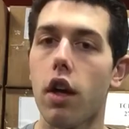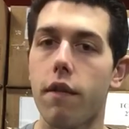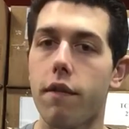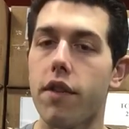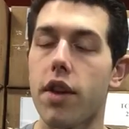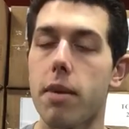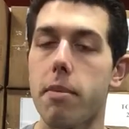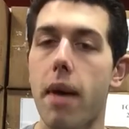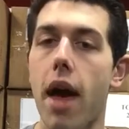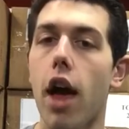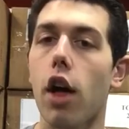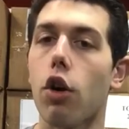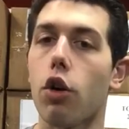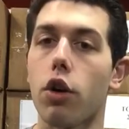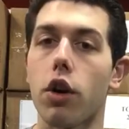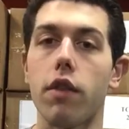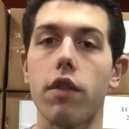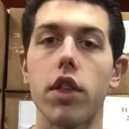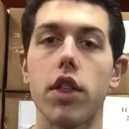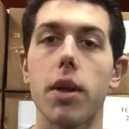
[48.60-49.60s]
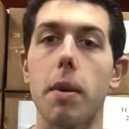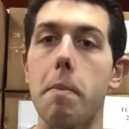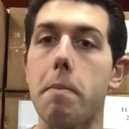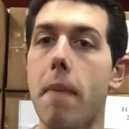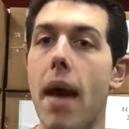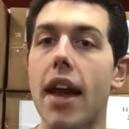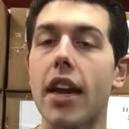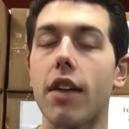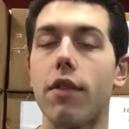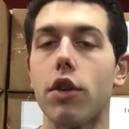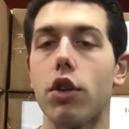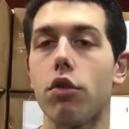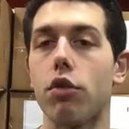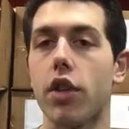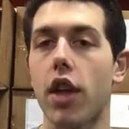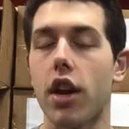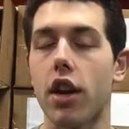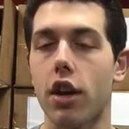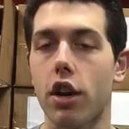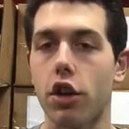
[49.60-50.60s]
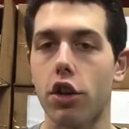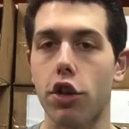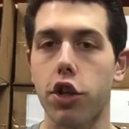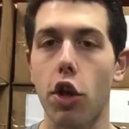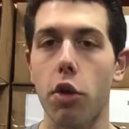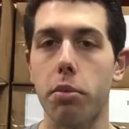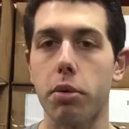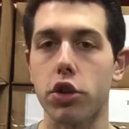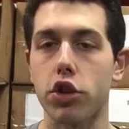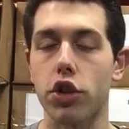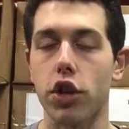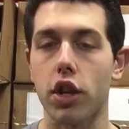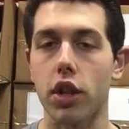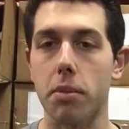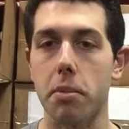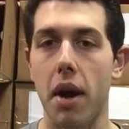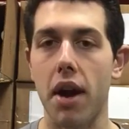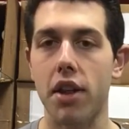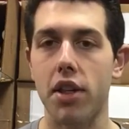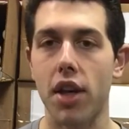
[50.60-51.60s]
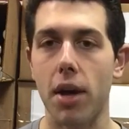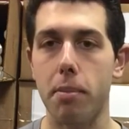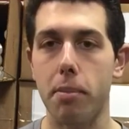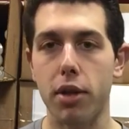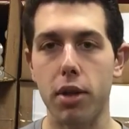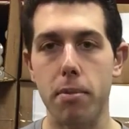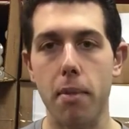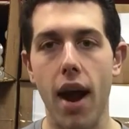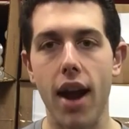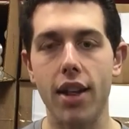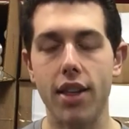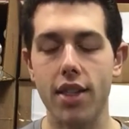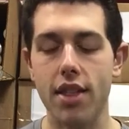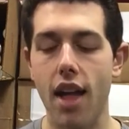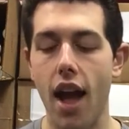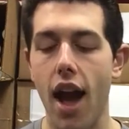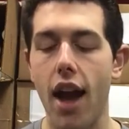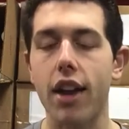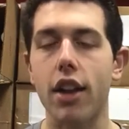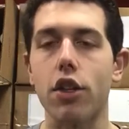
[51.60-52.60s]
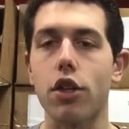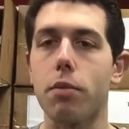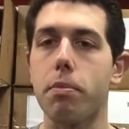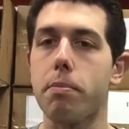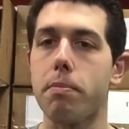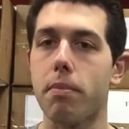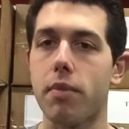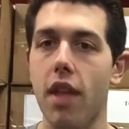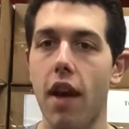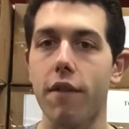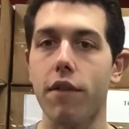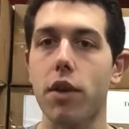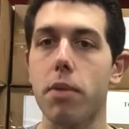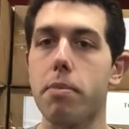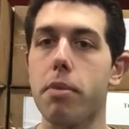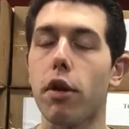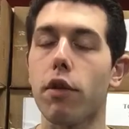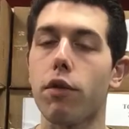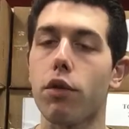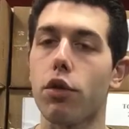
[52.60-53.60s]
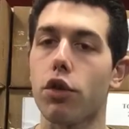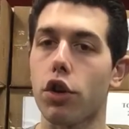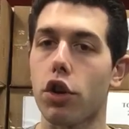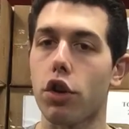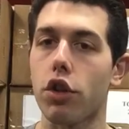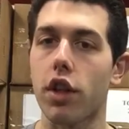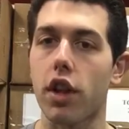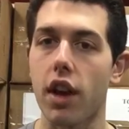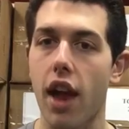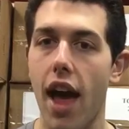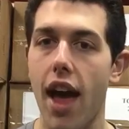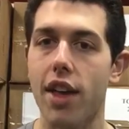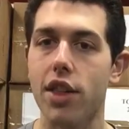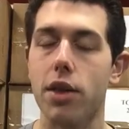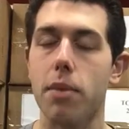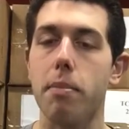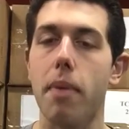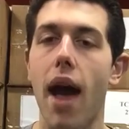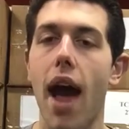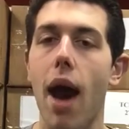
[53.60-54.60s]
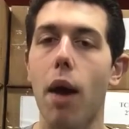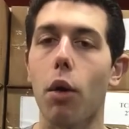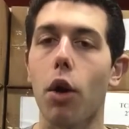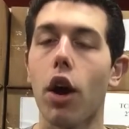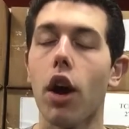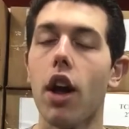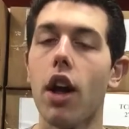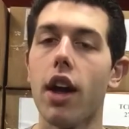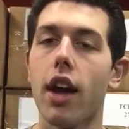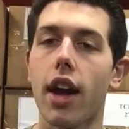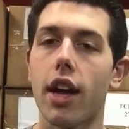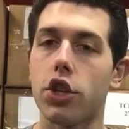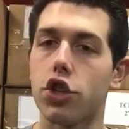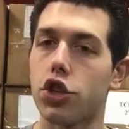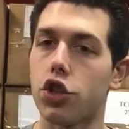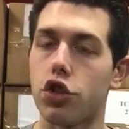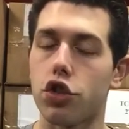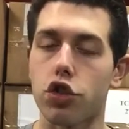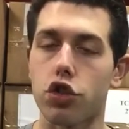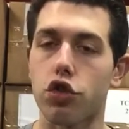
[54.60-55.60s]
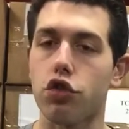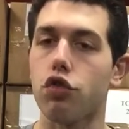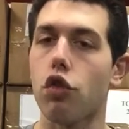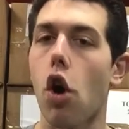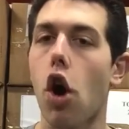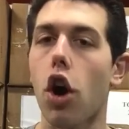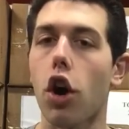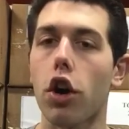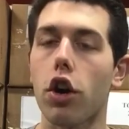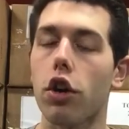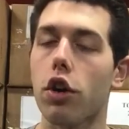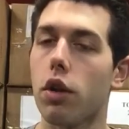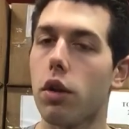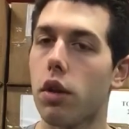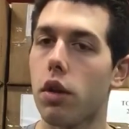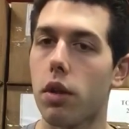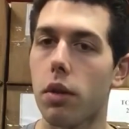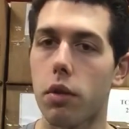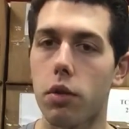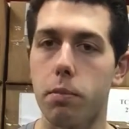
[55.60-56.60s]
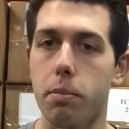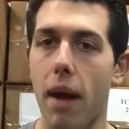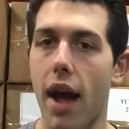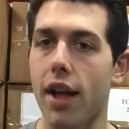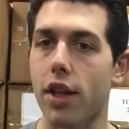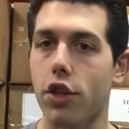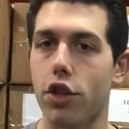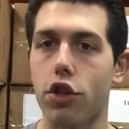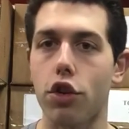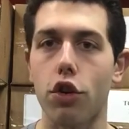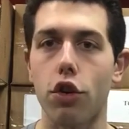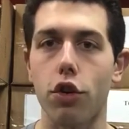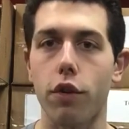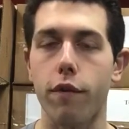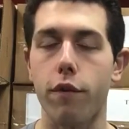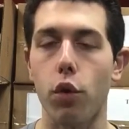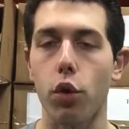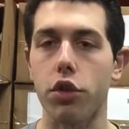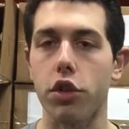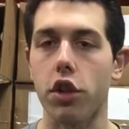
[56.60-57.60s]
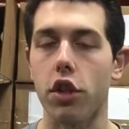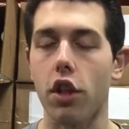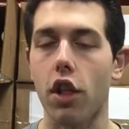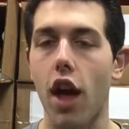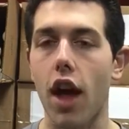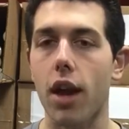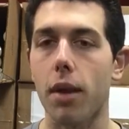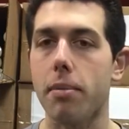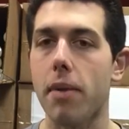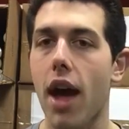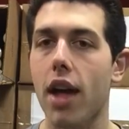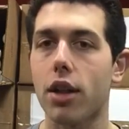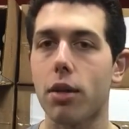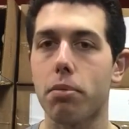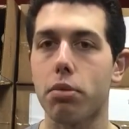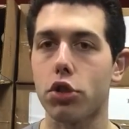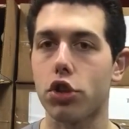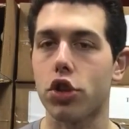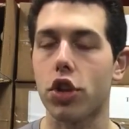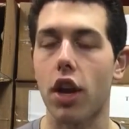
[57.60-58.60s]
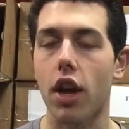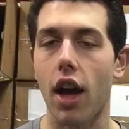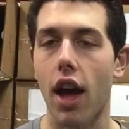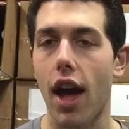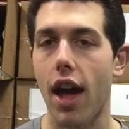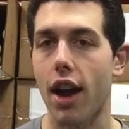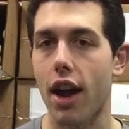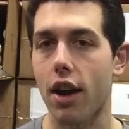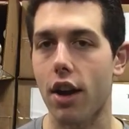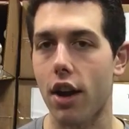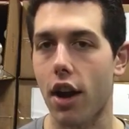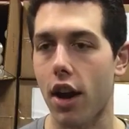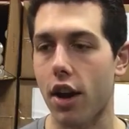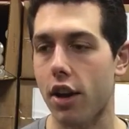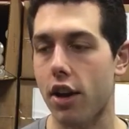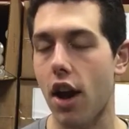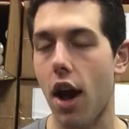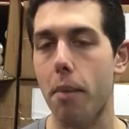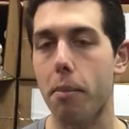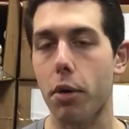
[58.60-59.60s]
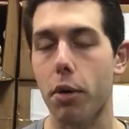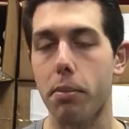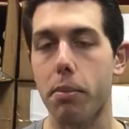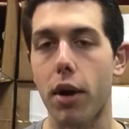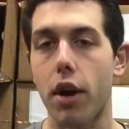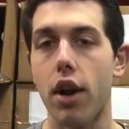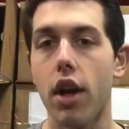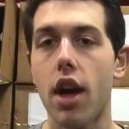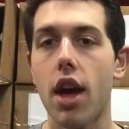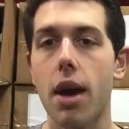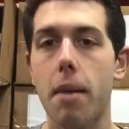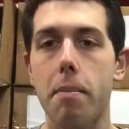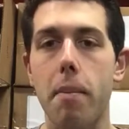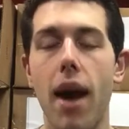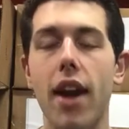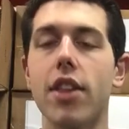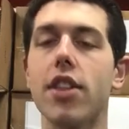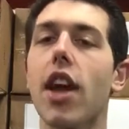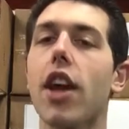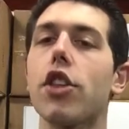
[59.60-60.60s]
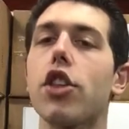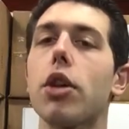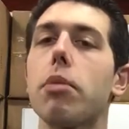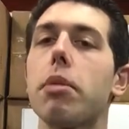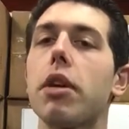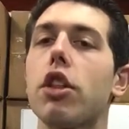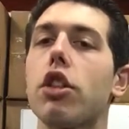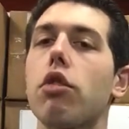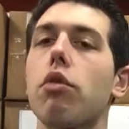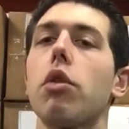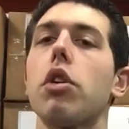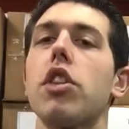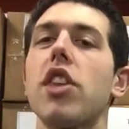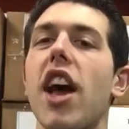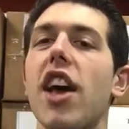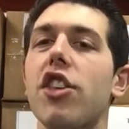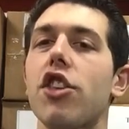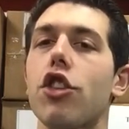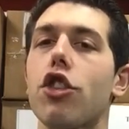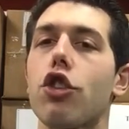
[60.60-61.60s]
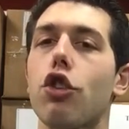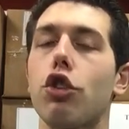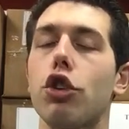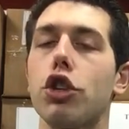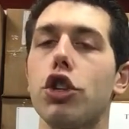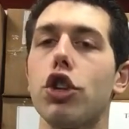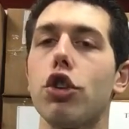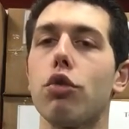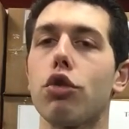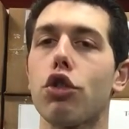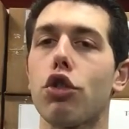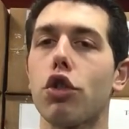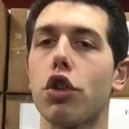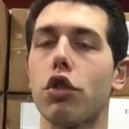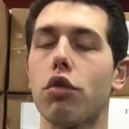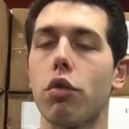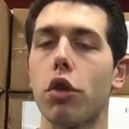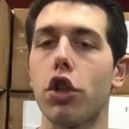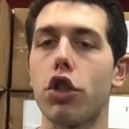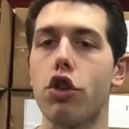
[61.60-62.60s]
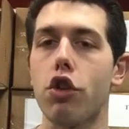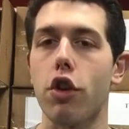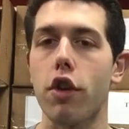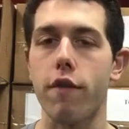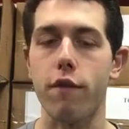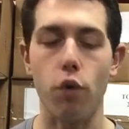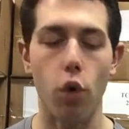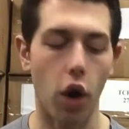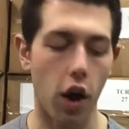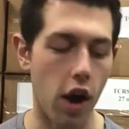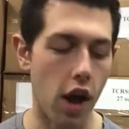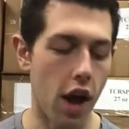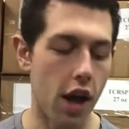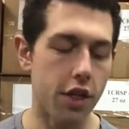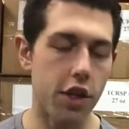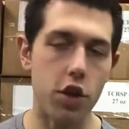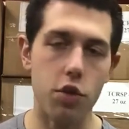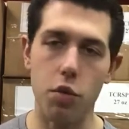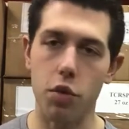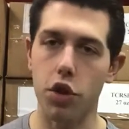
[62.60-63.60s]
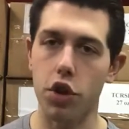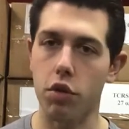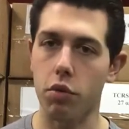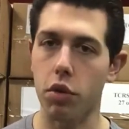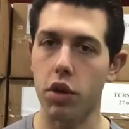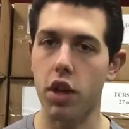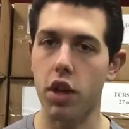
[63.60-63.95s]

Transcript: female, or even some men even use that in a slow pitch league, the -8. But the -9 is definitely built for the girl that has some power and she's just stronger, bats third or fourth in the lineup, not to put you at a number, but -9 is going to be in three sizes, 32, 33, and 34. This one's going to